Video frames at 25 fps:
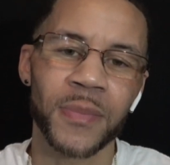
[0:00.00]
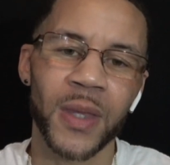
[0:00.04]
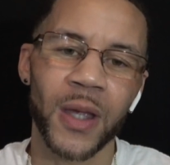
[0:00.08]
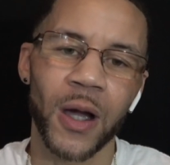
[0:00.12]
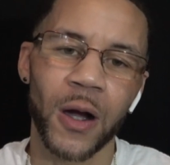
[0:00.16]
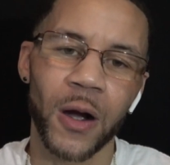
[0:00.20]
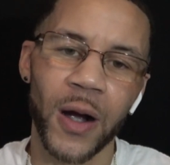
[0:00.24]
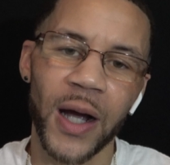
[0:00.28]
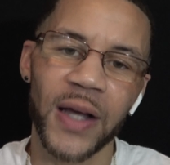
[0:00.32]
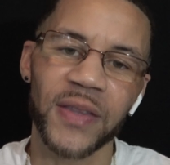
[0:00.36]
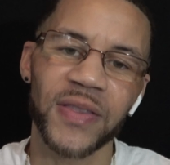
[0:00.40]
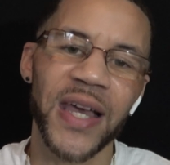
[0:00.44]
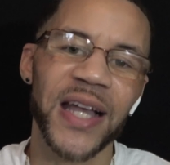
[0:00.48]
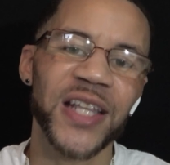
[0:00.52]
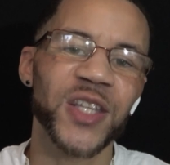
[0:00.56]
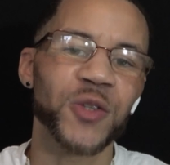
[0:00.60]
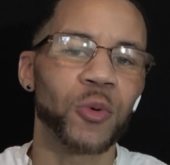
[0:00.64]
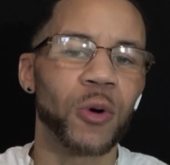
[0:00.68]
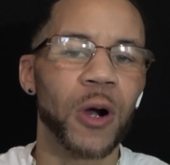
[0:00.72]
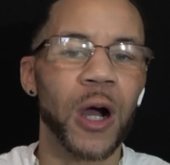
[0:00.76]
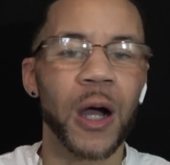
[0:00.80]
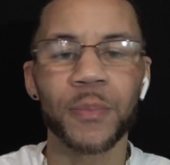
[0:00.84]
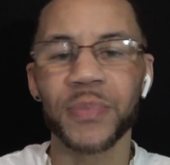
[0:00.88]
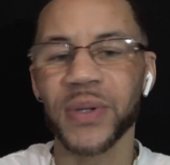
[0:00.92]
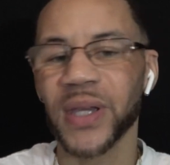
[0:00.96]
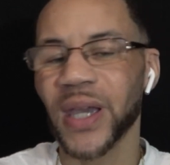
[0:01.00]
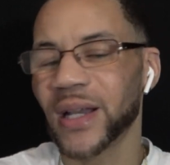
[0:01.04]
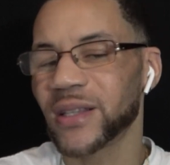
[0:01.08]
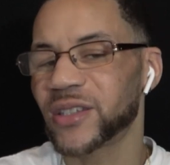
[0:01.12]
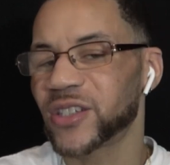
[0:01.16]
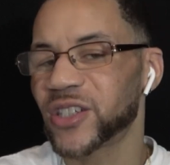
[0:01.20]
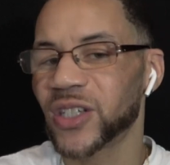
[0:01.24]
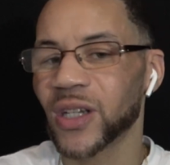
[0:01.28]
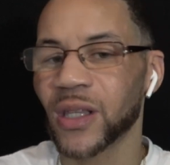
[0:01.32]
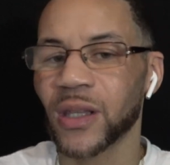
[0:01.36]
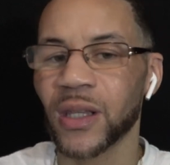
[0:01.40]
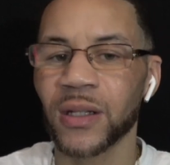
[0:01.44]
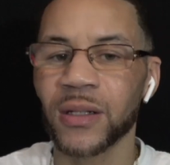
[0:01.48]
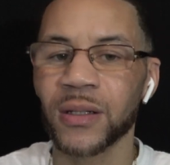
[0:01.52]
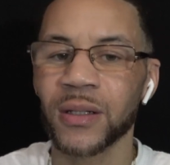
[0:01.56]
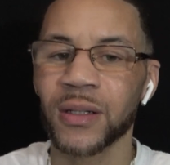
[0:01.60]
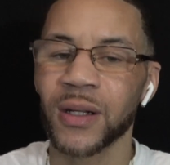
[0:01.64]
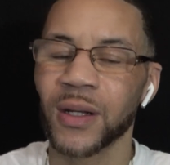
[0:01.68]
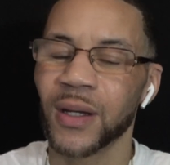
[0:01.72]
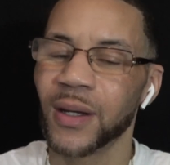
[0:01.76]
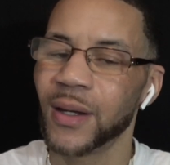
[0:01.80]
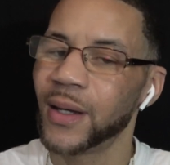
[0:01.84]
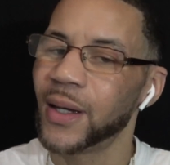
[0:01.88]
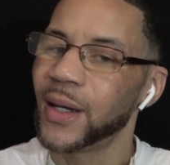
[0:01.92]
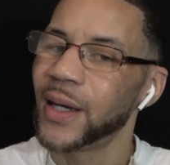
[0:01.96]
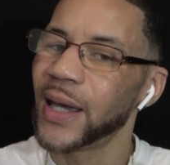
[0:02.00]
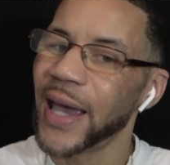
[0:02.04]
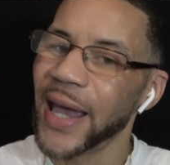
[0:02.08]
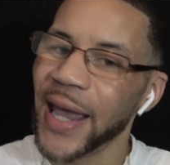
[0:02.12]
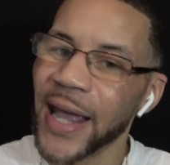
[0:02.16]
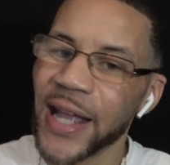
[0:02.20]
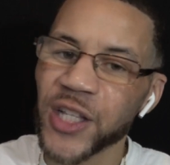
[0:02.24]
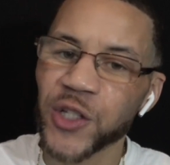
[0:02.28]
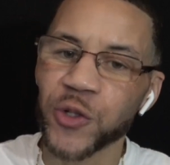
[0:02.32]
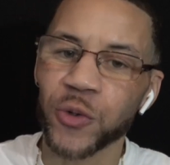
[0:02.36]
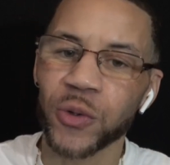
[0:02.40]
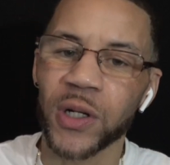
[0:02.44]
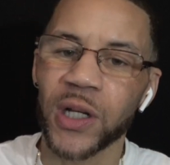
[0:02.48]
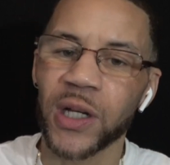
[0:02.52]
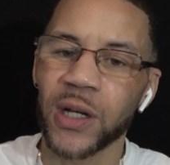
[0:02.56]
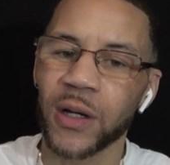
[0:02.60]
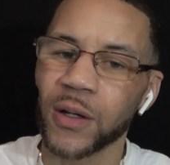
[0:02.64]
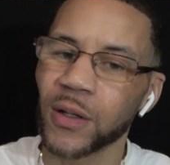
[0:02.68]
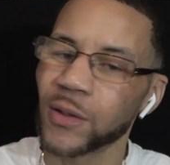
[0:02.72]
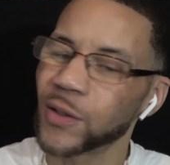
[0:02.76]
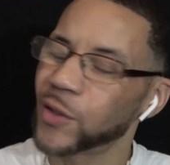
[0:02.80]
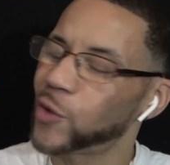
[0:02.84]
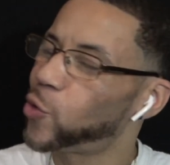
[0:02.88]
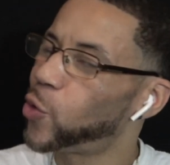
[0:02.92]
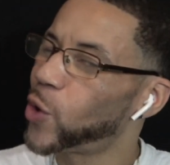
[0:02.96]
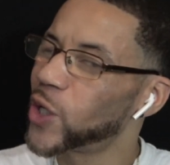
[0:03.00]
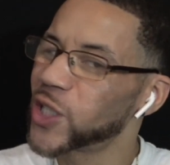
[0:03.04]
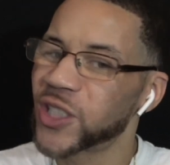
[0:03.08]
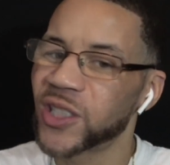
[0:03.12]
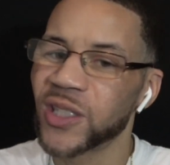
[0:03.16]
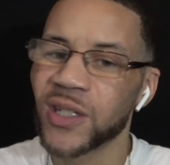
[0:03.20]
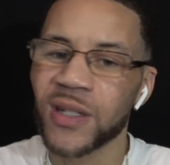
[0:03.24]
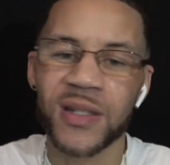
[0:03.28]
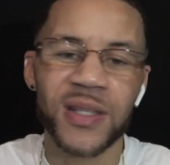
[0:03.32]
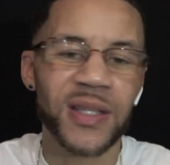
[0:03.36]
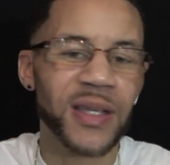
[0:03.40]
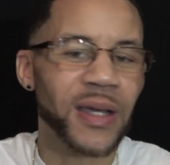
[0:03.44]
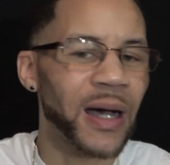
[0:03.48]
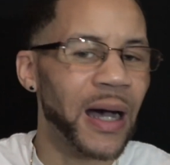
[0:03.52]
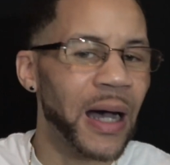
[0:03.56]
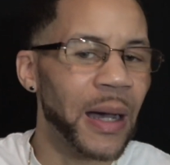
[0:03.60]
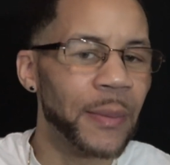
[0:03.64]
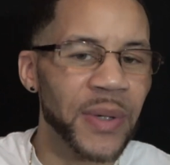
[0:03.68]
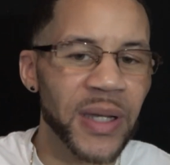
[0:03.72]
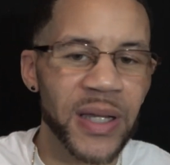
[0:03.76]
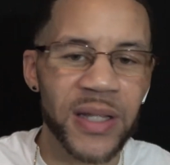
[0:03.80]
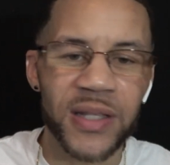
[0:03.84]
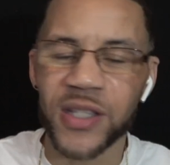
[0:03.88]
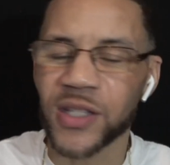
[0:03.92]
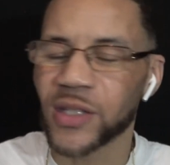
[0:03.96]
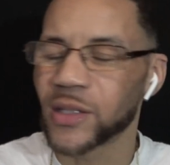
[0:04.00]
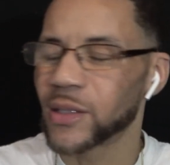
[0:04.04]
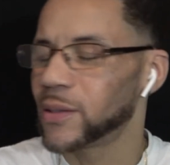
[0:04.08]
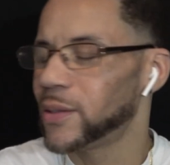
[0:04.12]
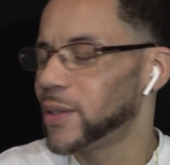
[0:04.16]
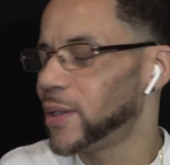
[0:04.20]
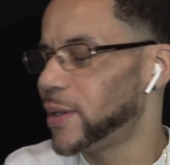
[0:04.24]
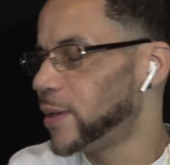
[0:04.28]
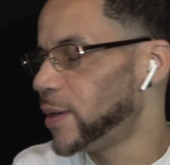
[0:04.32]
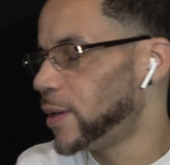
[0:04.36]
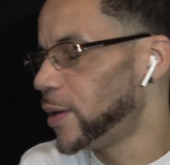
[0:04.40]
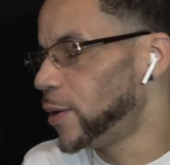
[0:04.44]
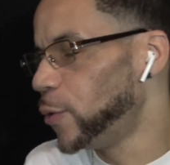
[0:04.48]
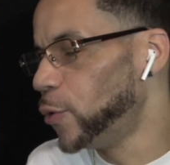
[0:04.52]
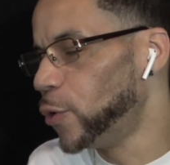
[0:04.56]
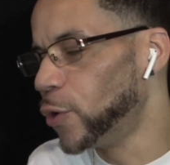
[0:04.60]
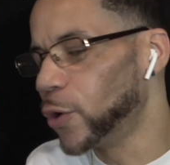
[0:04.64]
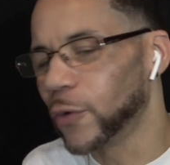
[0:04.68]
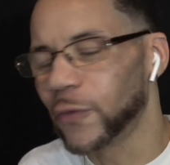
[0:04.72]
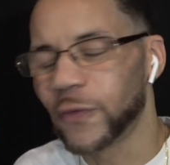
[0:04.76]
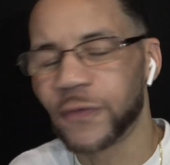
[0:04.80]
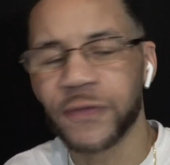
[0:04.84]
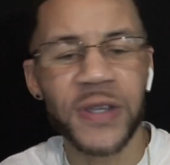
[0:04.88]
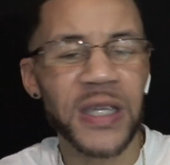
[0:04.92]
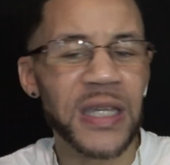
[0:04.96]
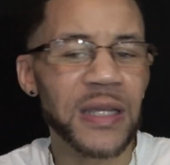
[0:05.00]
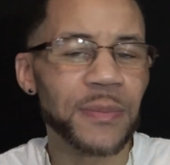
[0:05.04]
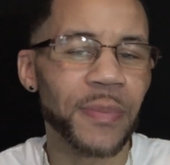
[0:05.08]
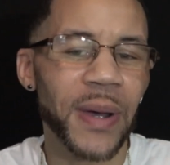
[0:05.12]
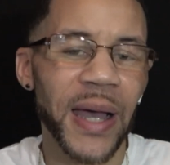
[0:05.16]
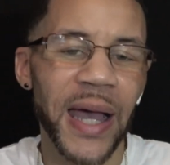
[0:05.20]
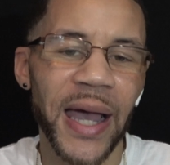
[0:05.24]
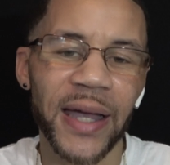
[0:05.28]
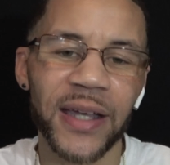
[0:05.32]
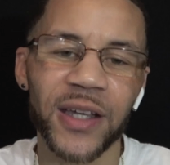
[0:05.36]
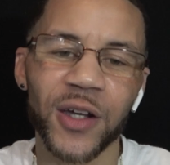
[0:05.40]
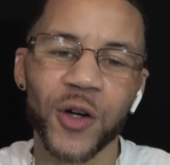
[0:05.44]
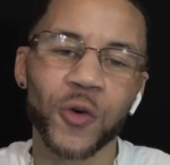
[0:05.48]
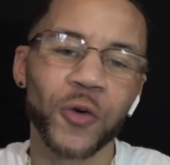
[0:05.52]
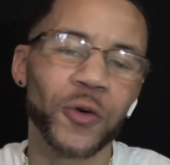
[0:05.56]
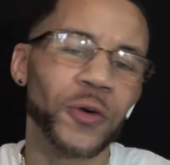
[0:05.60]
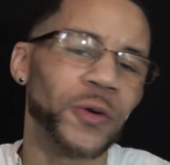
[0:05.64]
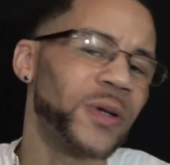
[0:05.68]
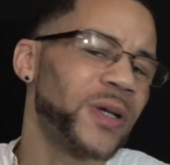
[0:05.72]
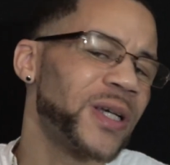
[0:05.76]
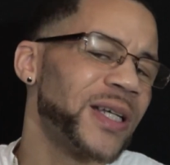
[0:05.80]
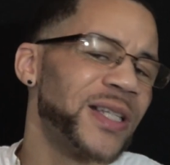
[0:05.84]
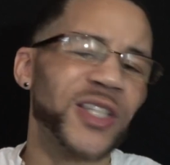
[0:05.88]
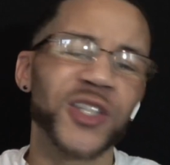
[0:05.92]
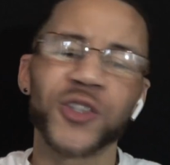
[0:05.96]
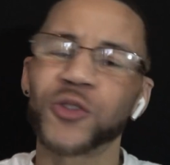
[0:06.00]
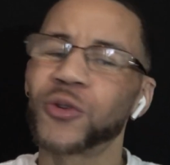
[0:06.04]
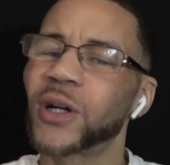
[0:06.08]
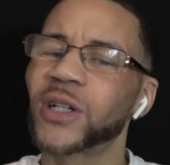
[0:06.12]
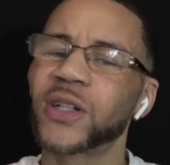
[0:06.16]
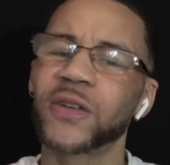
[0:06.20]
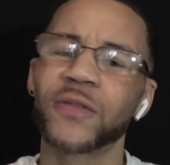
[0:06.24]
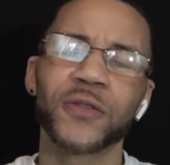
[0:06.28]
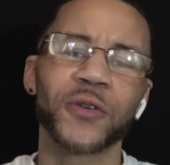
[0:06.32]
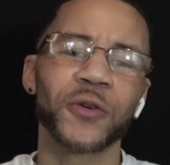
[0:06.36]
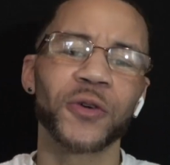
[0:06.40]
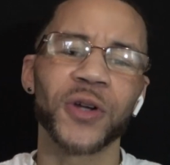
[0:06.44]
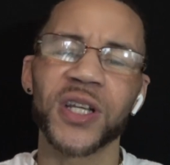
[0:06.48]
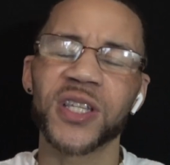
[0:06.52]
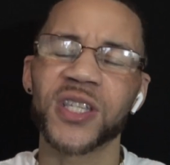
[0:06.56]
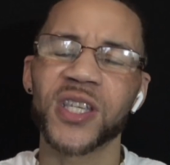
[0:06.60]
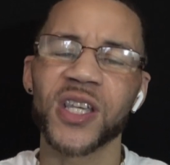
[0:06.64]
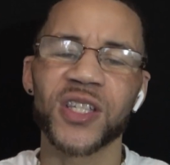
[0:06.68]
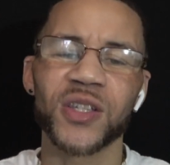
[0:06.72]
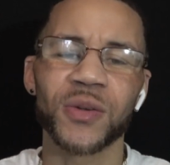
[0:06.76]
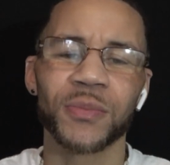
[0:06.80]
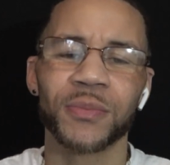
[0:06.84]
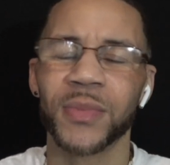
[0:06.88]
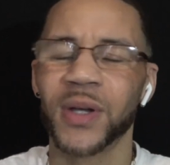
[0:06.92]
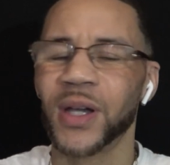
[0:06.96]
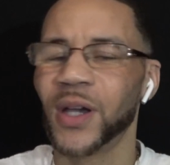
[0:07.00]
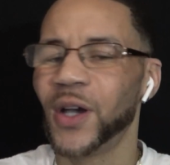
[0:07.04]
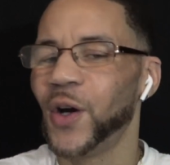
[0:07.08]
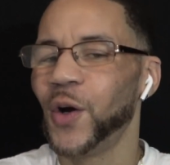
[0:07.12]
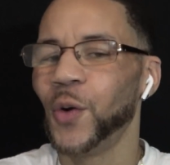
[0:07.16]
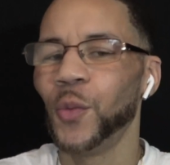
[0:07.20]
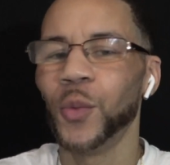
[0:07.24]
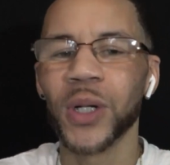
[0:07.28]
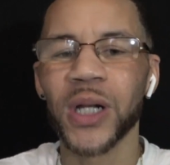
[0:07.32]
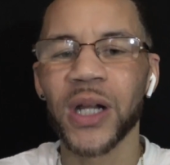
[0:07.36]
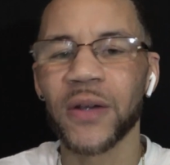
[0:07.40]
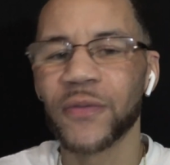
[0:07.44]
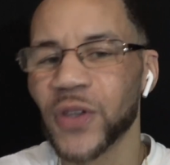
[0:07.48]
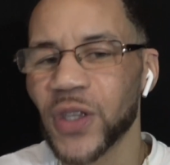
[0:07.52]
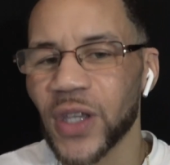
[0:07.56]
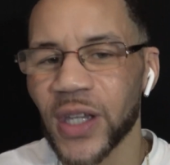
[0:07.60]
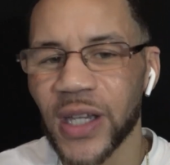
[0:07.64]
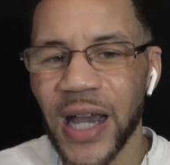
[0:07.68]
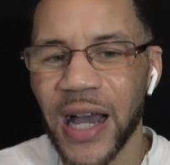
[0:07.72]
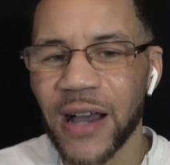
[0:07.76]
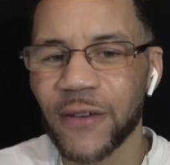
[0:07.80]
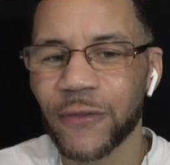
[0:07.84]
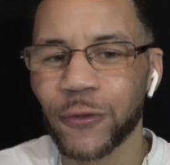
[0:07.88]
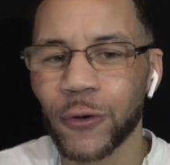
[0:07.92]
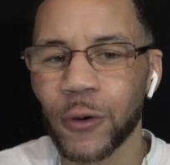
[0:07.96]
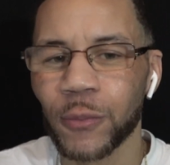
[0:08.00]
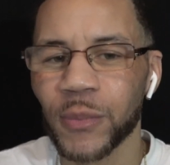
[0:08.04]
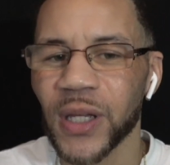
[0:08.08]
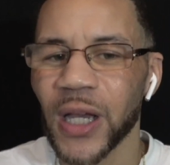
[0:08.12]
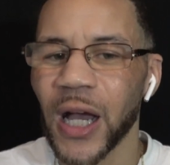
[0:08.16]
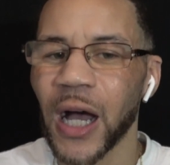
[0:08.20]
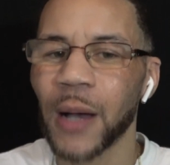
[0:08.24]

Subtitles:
All right, that's where I'll be at, chilling, answering questions, comments, or feedback, constructive criticism, whatever you got for me.